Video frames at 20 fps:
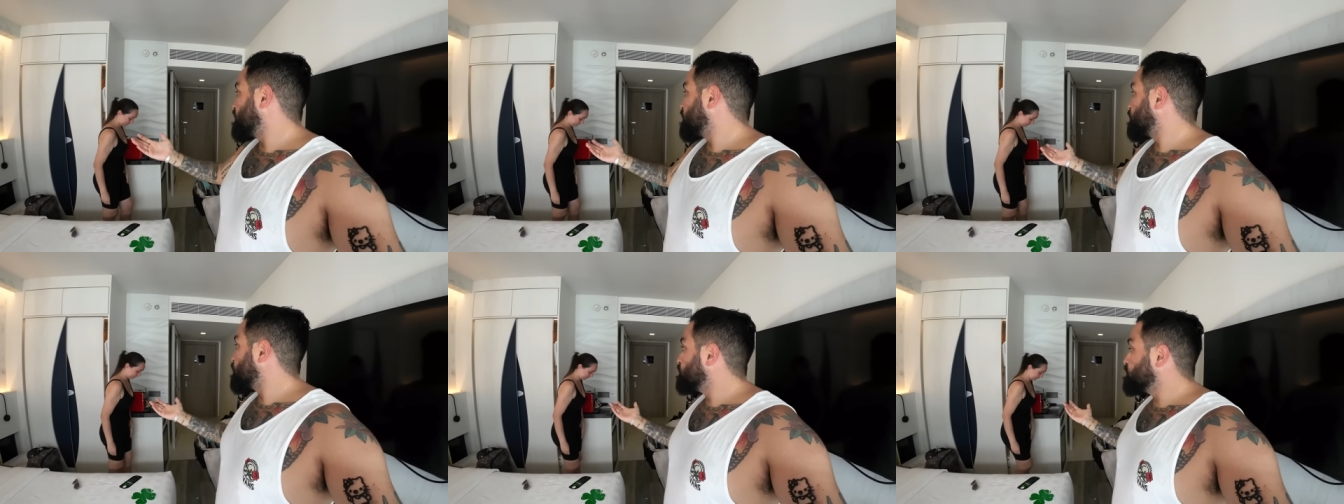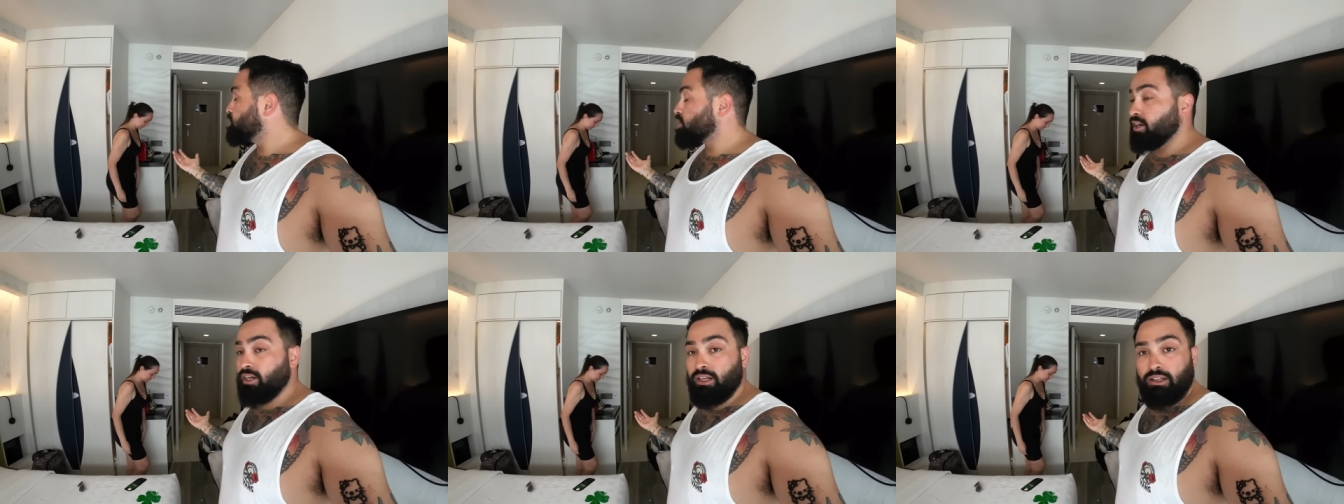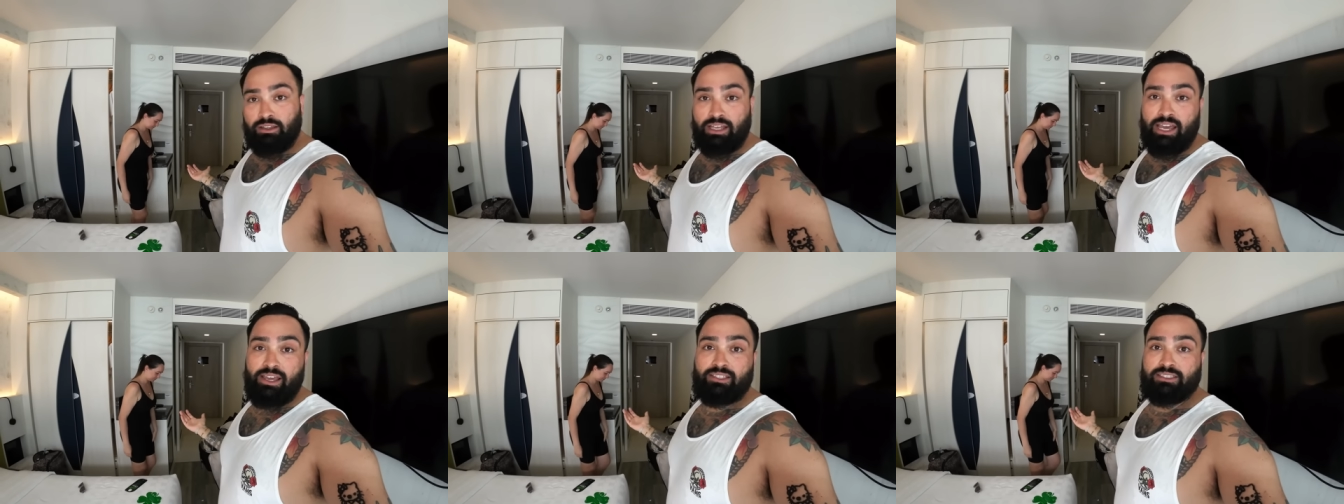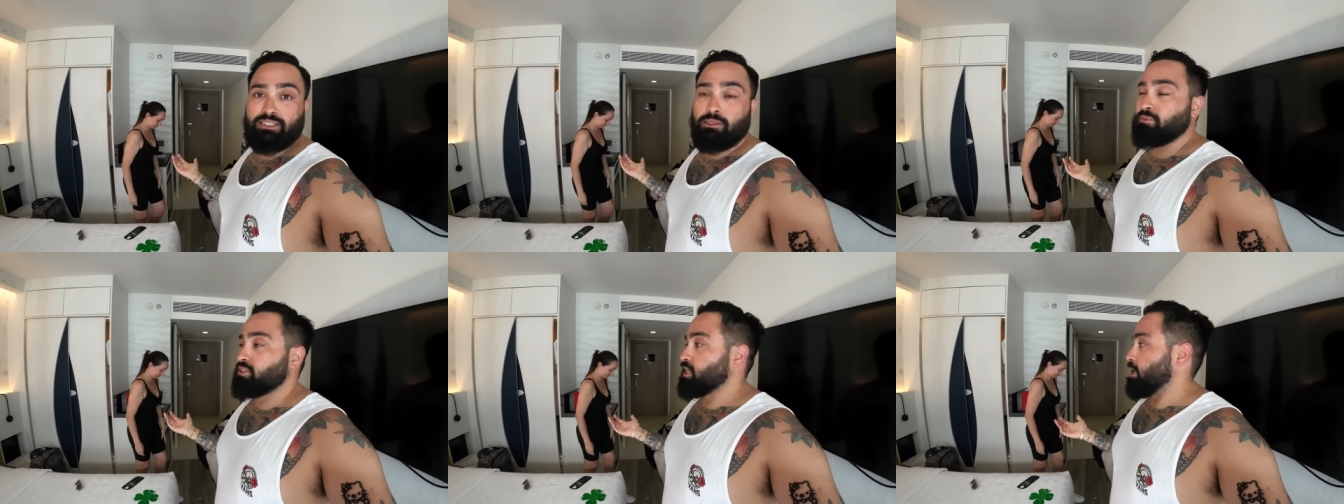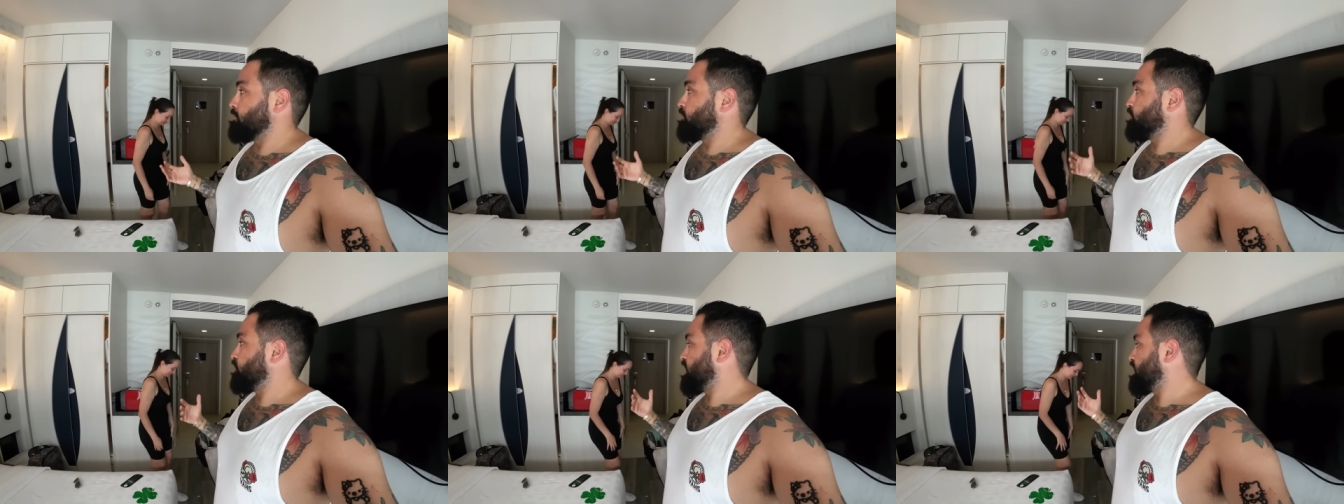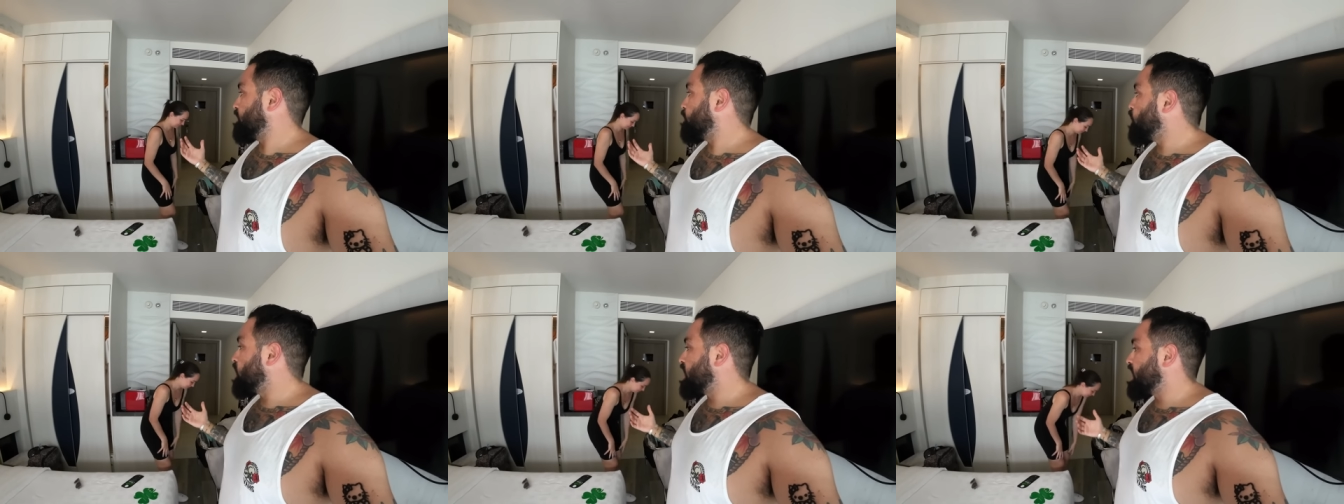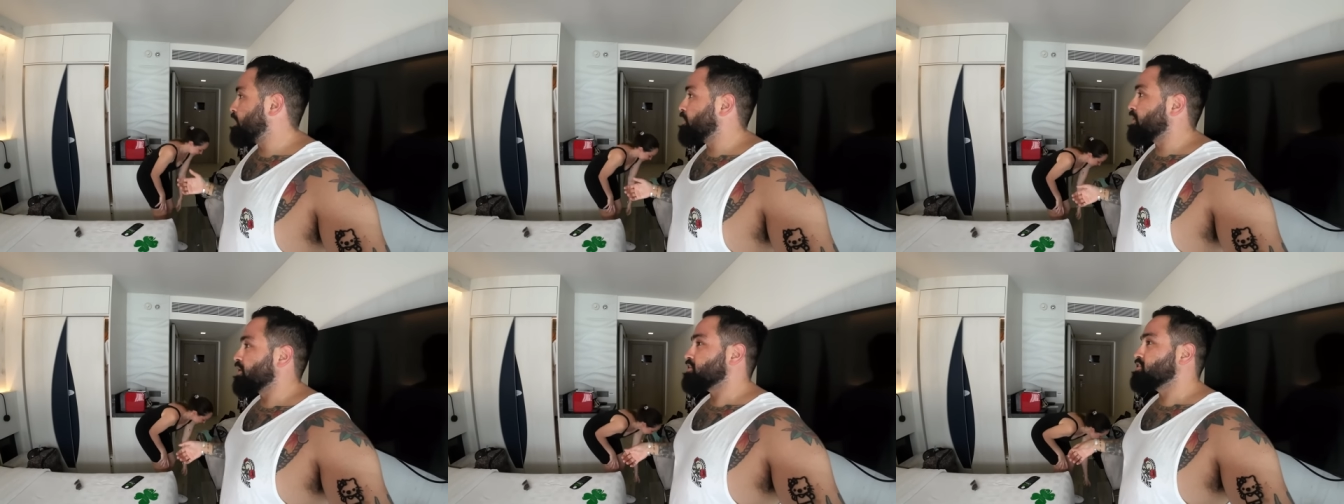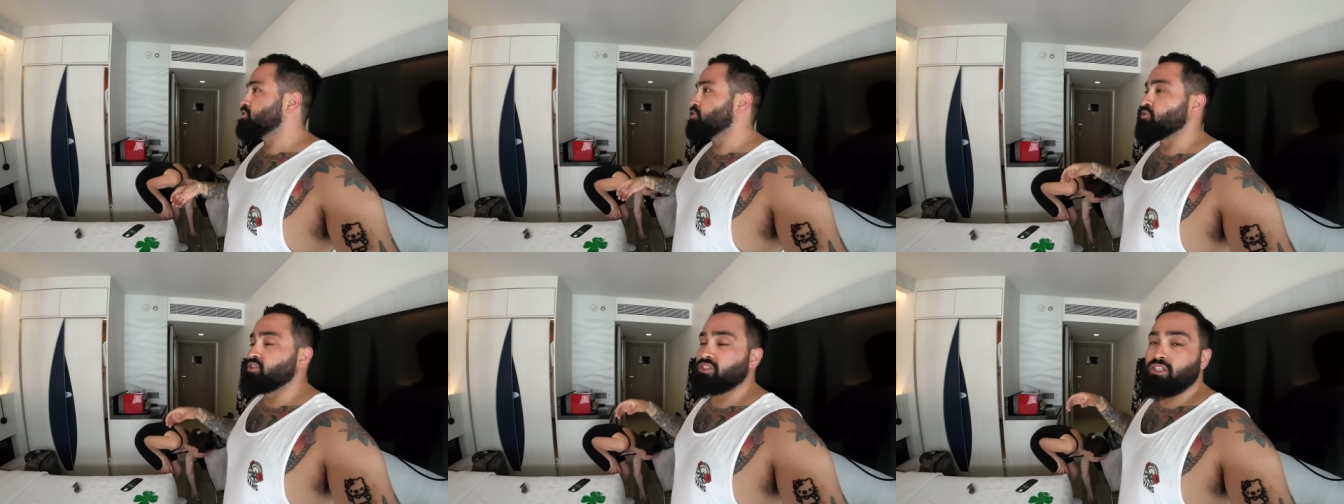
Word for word: in the room during the day sometimes for like one hour or two.